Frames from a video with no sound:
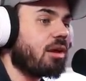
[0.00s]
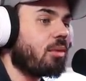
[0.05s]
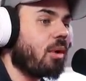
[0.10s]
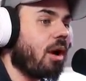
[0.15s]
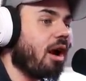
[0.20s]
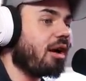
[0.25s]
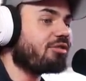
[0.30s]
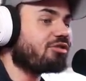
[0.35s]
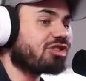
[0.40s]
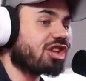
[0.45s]

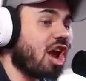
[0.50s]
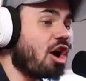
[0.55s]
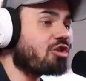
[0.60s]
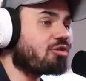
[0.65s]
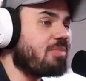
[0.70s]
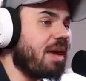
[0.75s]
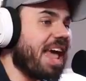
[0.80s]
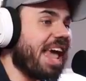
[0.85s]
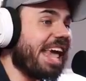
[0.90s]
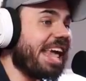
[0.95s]
Uh,
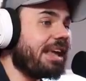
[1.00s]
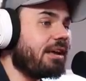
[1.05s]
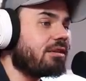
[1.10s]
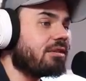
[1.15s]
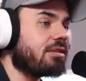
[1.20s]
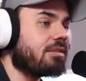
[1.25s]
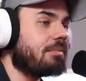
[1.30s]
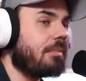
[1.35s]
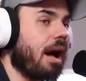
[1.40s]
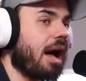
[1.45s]
excuse me,
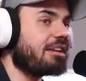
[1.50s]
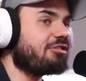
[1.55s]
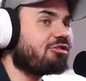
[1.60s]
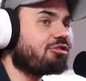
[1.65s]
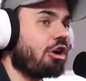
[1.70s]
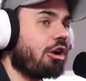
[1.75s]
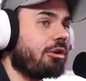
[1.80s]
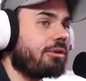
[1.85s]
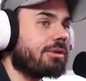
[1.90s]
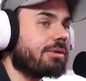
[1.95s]
monster.